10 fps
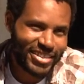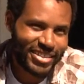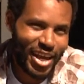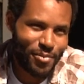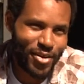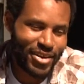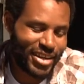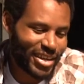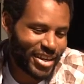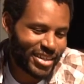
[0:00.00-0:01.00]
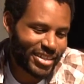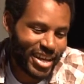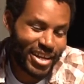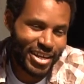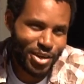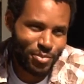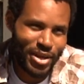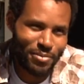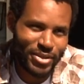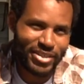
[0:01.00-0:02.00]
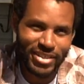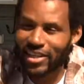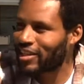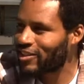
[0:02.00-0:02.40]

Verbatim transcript: skateboarding and getting into playing music.